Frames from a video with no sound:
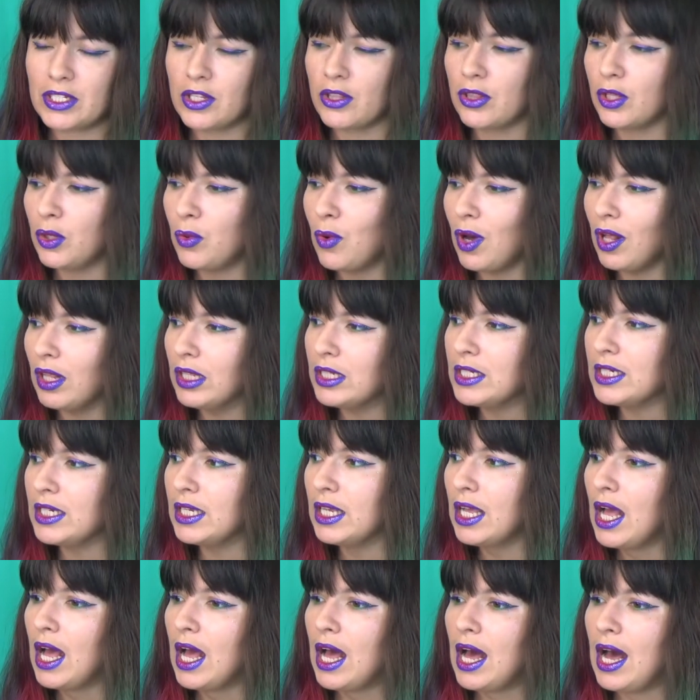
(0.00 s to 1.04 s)
the quality.
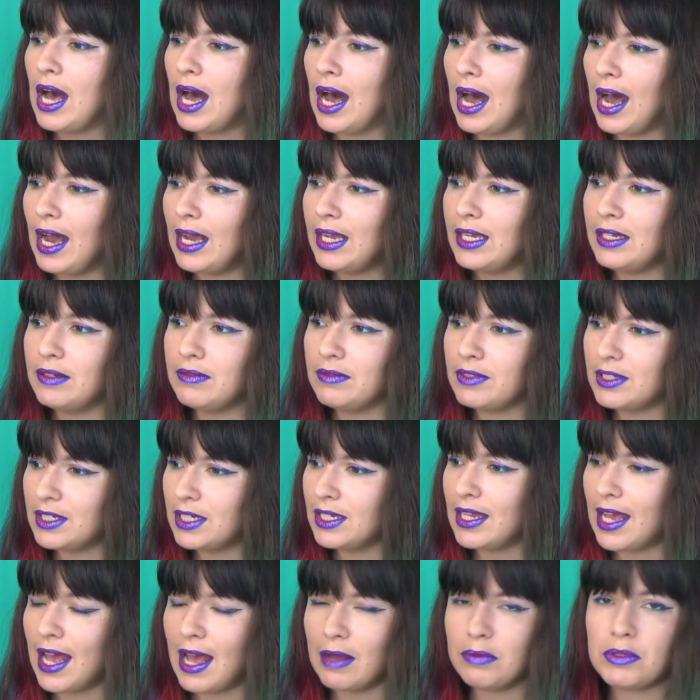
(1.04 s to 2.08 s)
I
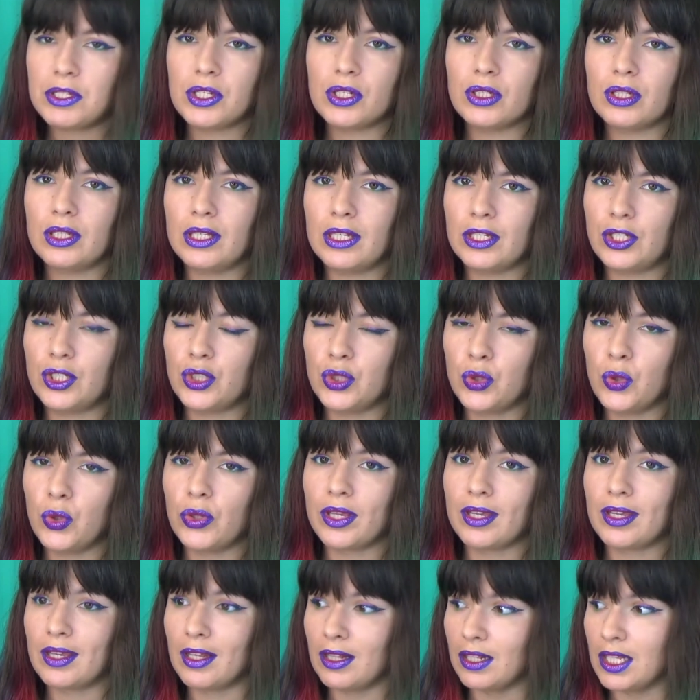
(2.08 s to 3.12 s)
did absolutely adore
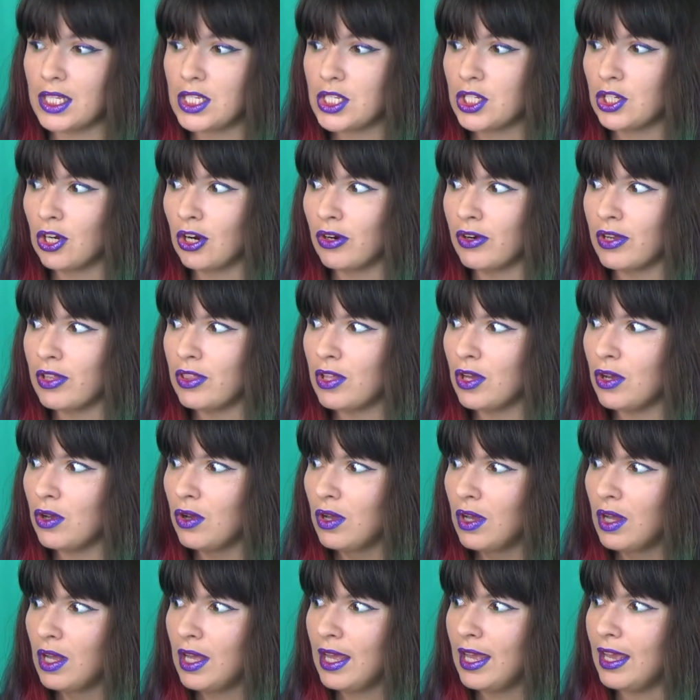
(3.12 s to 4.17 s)
the color story though,
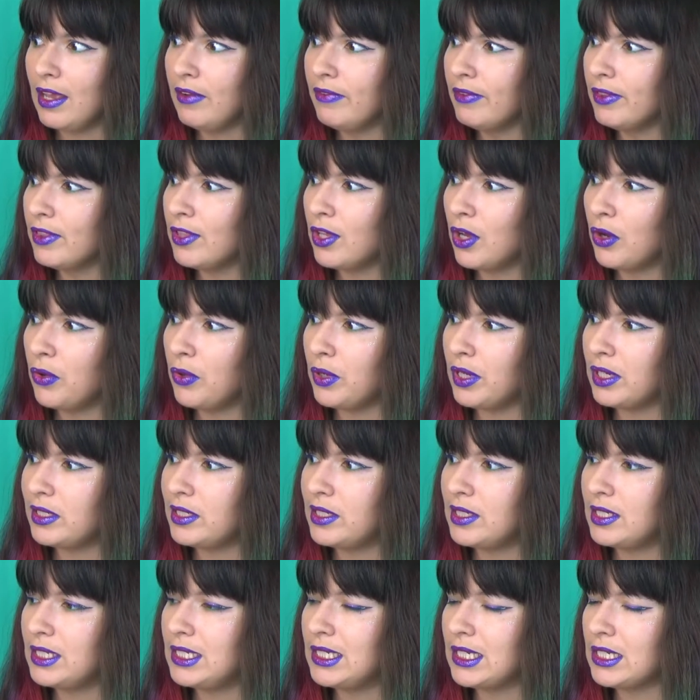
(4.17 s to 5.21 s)
even though
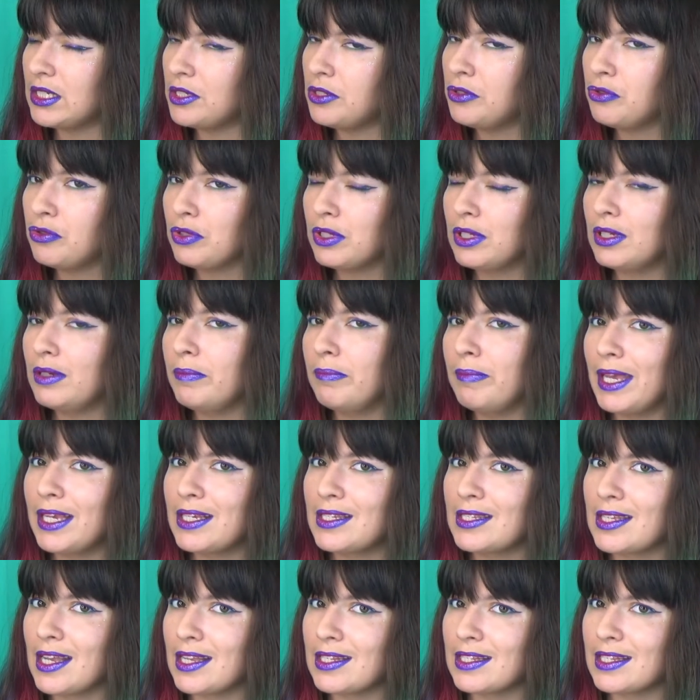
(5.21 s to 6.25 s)
it doesn't really make
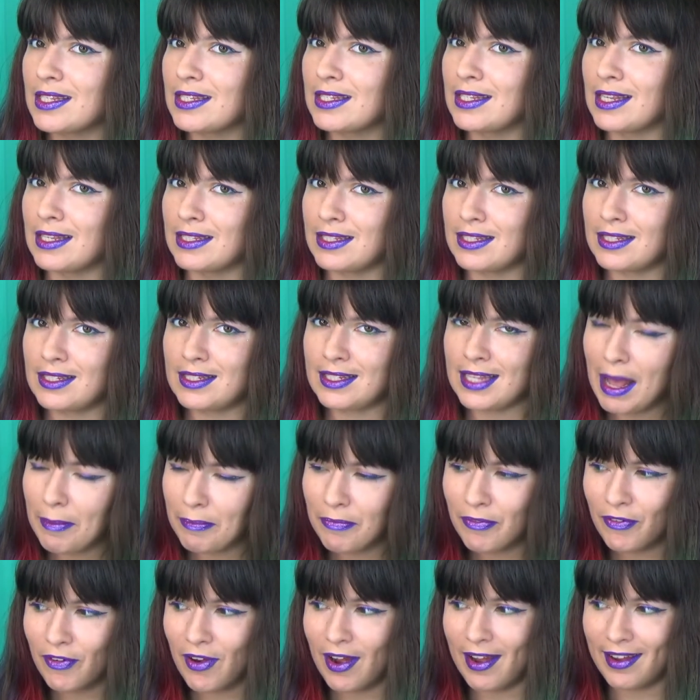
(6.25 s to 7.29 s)
sense as a
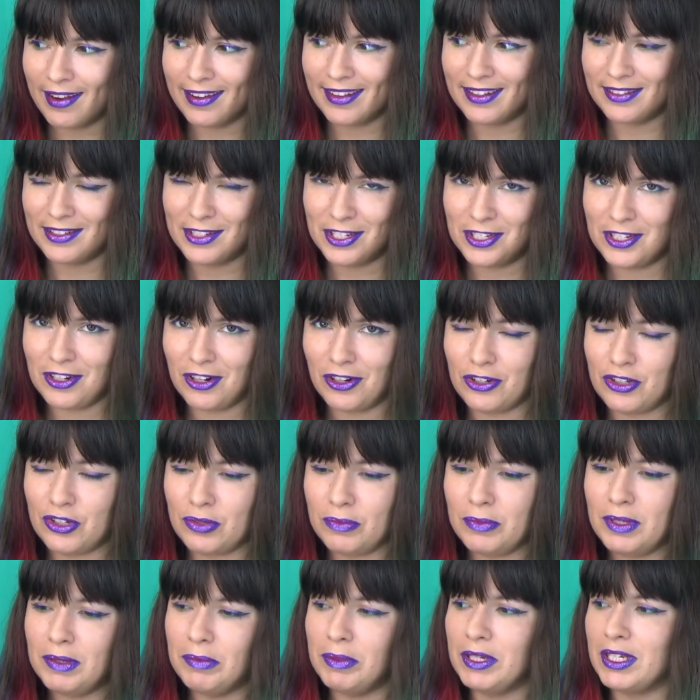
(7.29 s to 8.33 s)
sapphire color story to
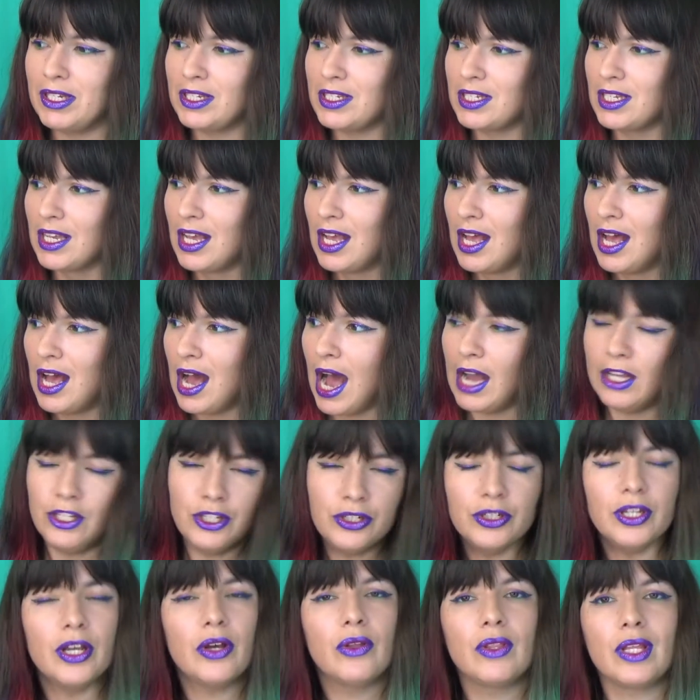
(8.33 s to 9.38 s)
me, because I
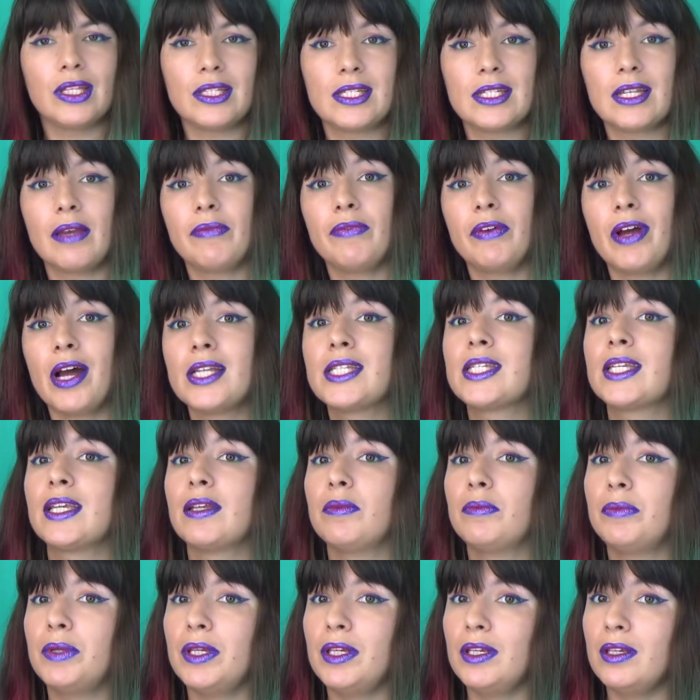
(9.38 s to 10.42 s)
do know that sapphires
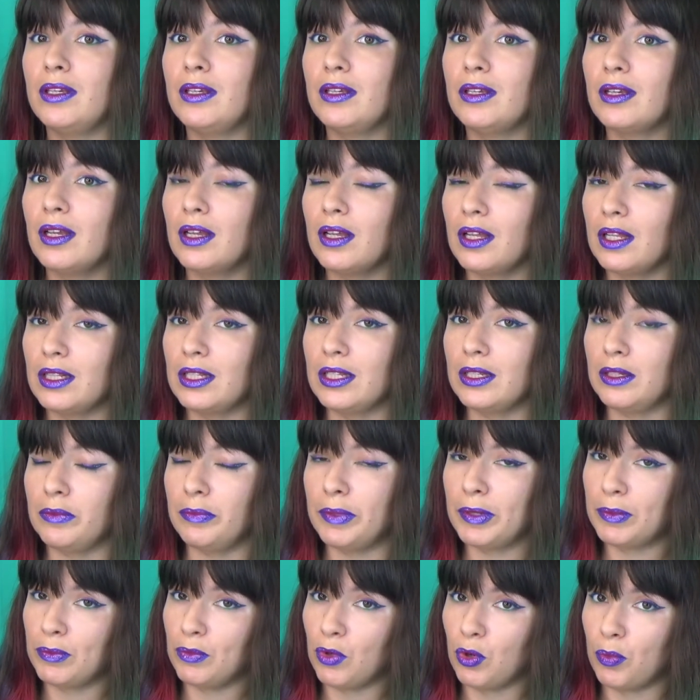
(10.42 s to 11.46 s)
can be a little
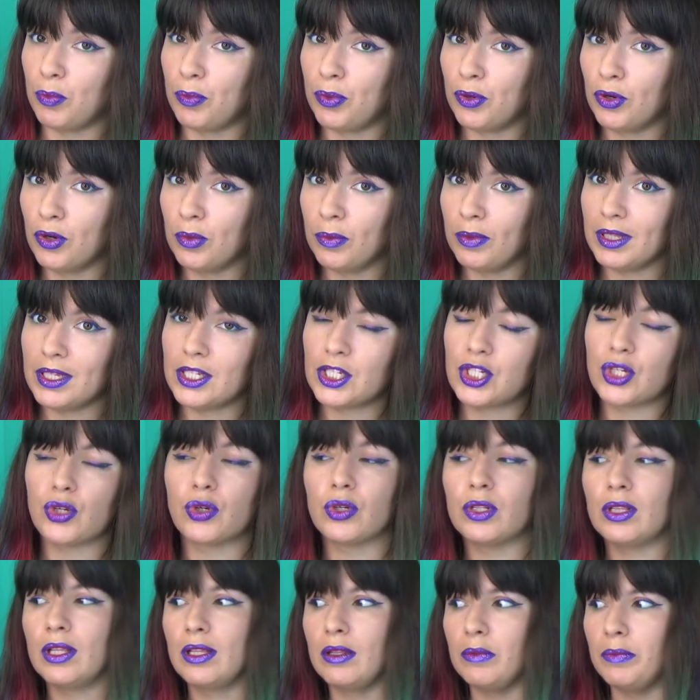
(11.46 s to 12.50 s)
bit more purplish or
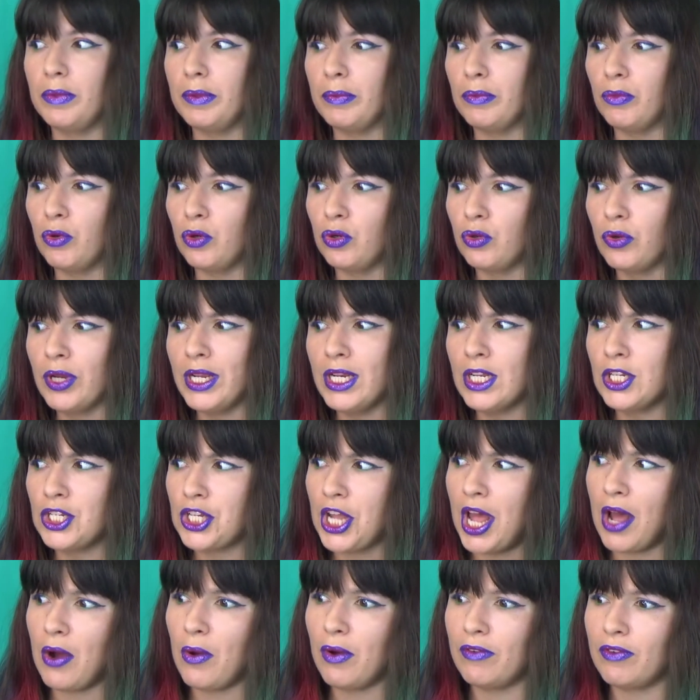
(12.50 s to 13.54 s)
a little bit more greenish.
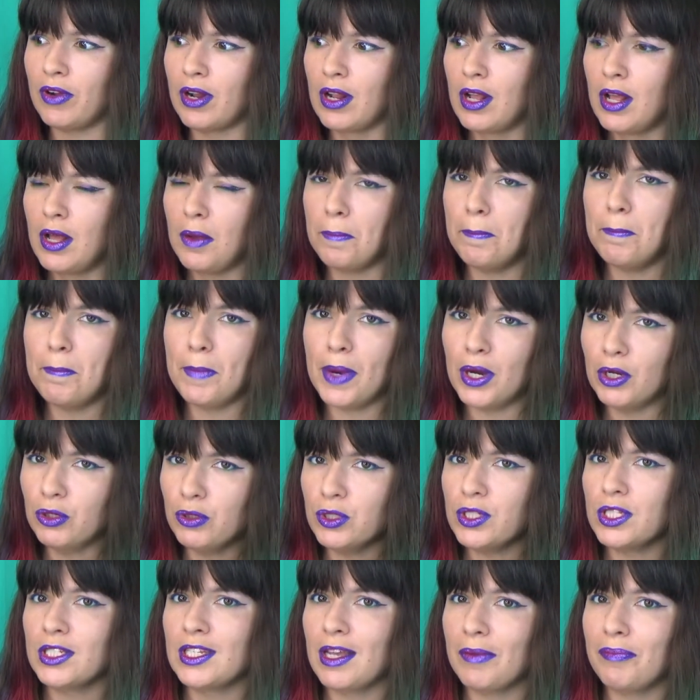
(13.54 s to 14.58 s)
However,
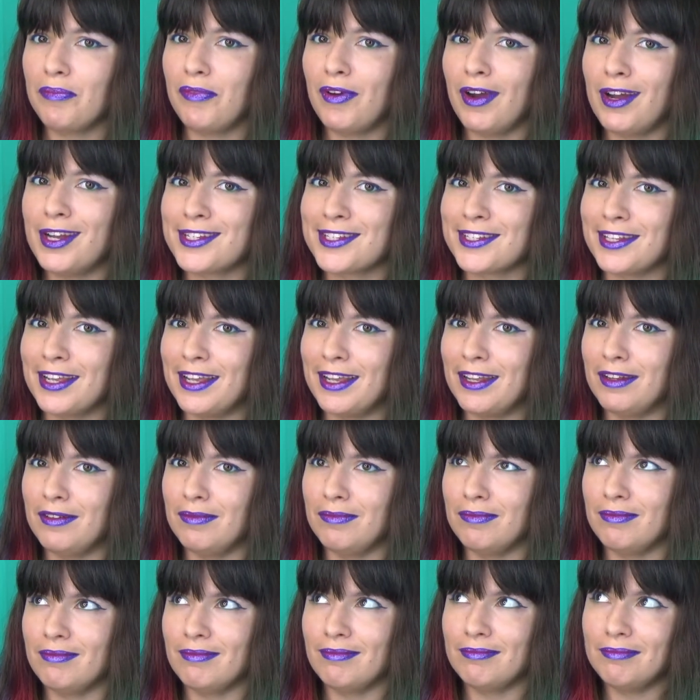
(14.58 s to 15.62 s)
most sapphires, in
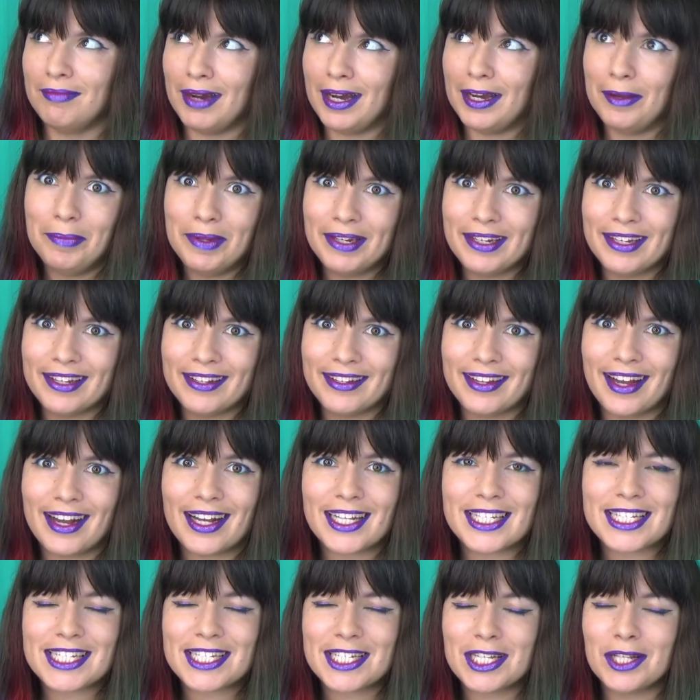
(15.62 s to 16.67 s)
my opinion,
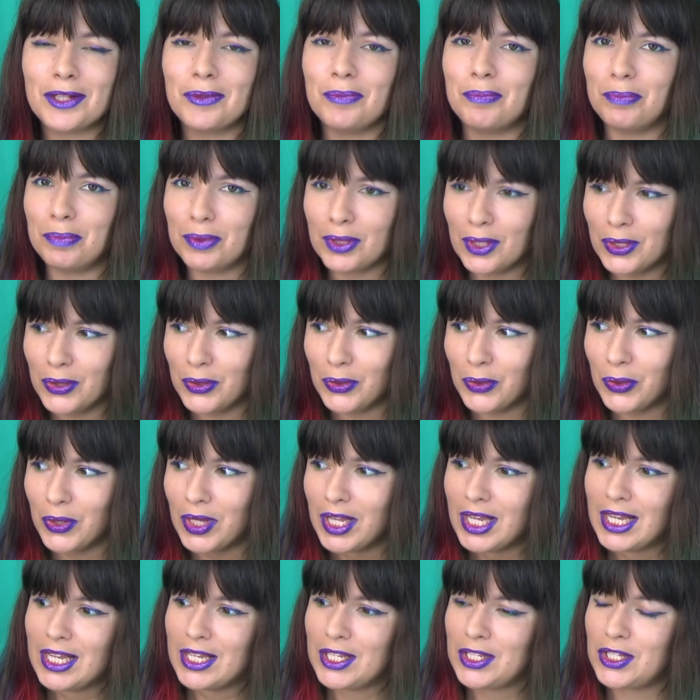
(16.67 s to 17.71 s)
are still blue,
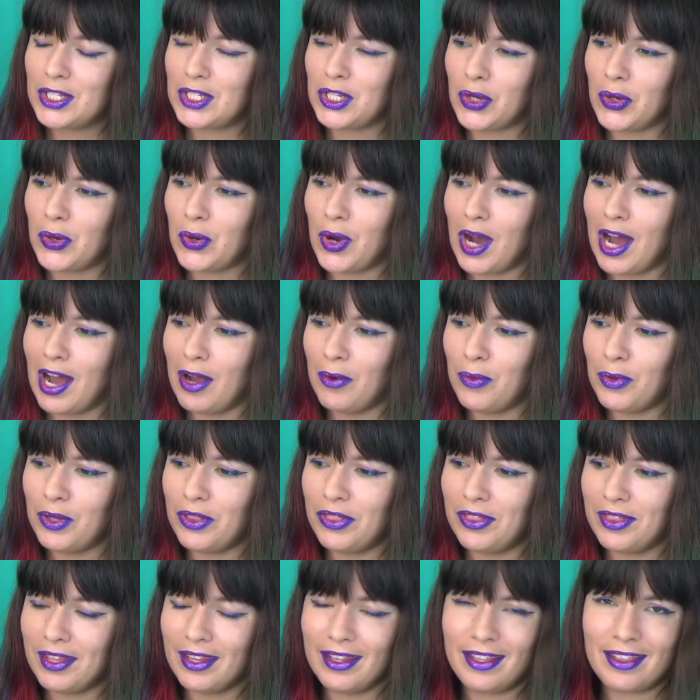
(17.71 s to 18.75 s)
so I
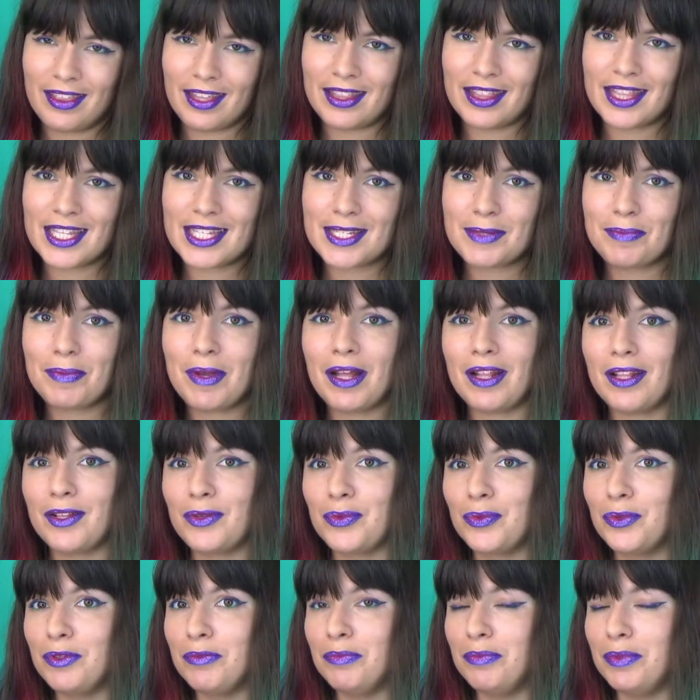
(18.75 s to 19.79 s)
would think that this
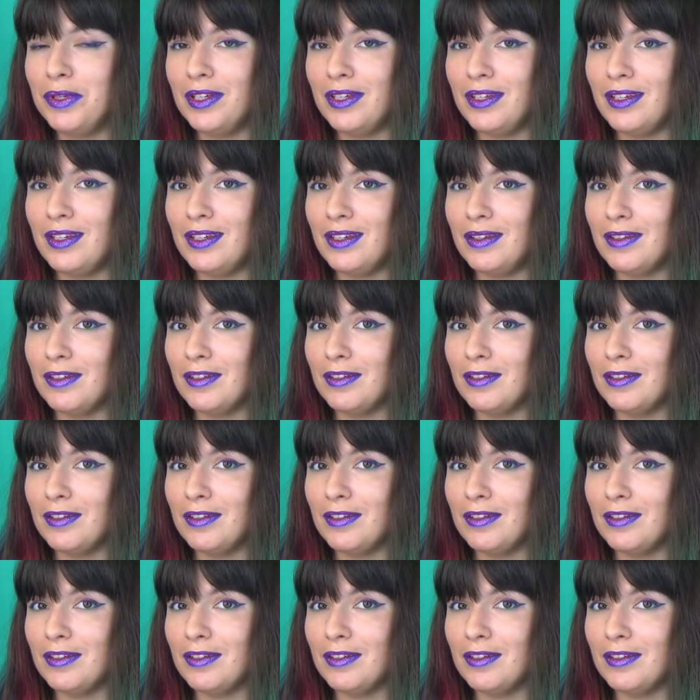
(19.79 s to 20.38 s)
palette would be